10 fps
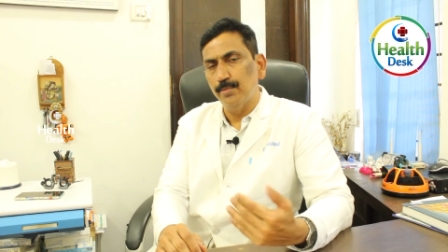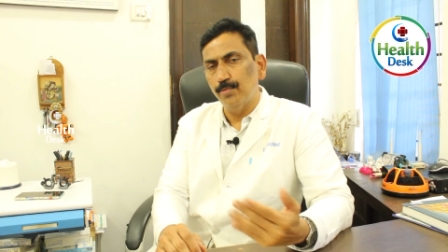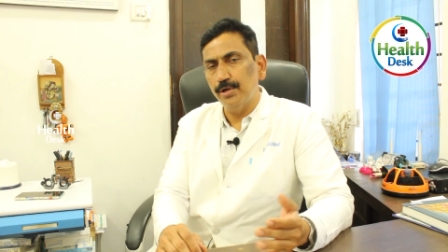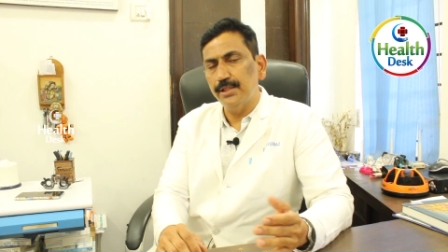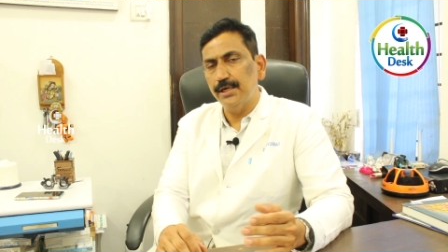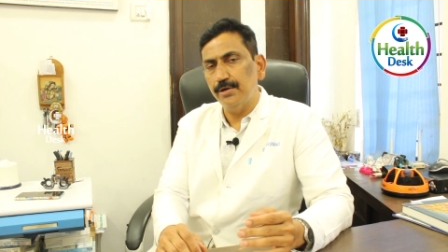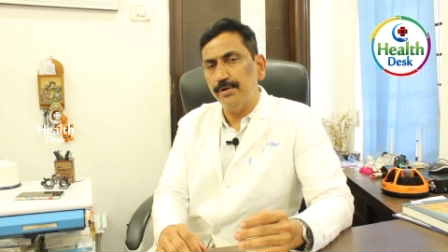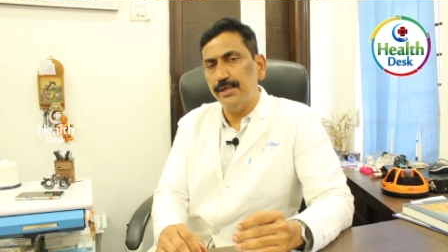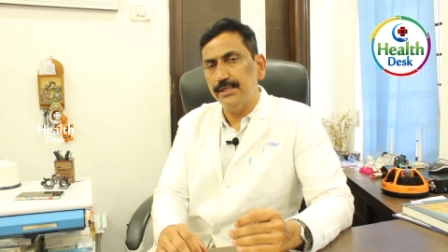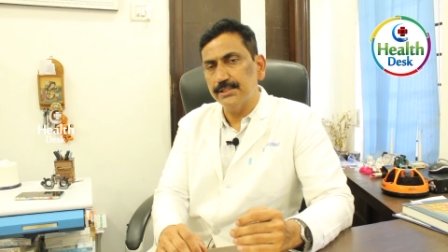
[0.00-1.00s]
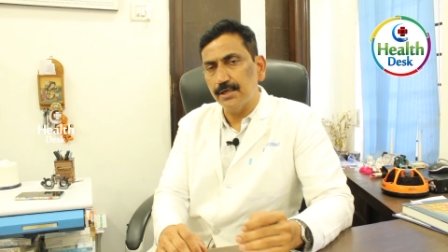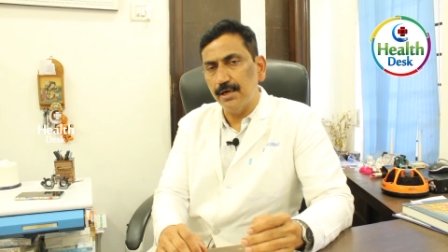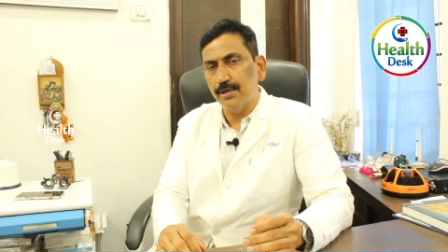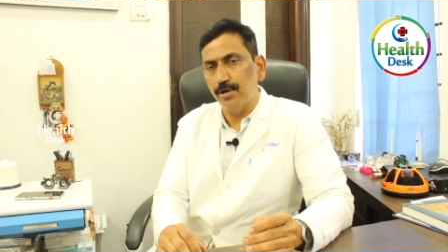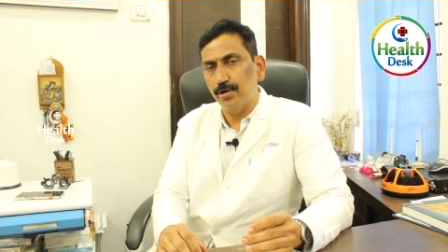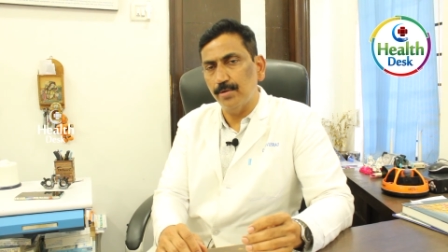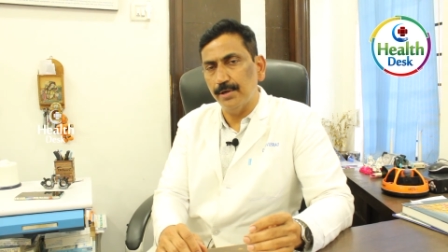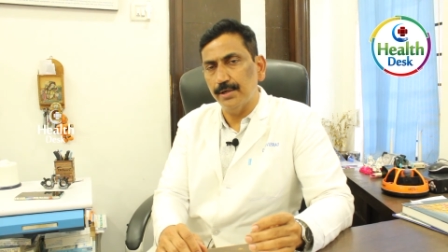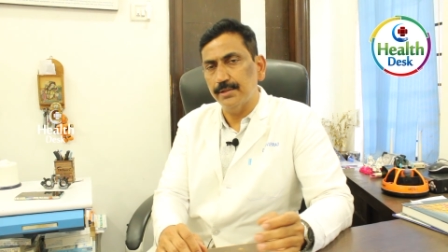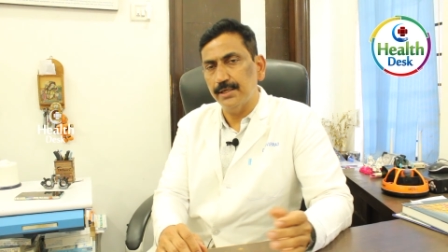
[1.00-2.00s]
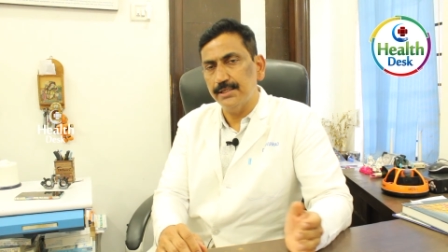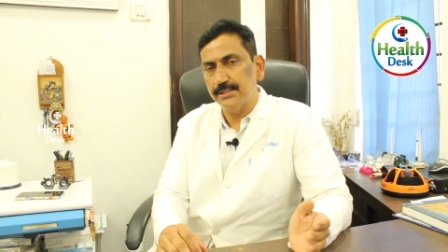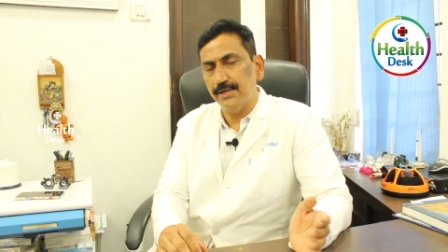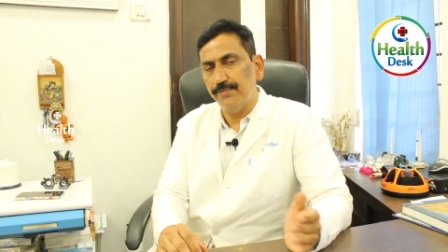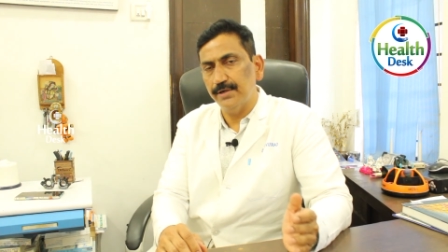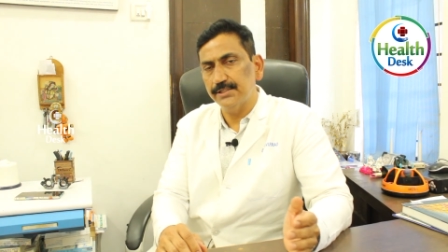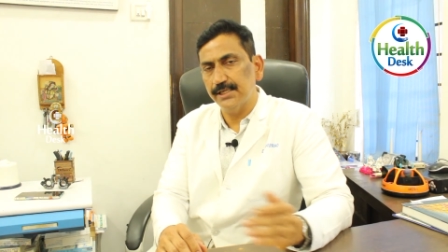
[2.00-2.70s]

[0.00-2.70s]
more than 20 it is called glaucoma. That is different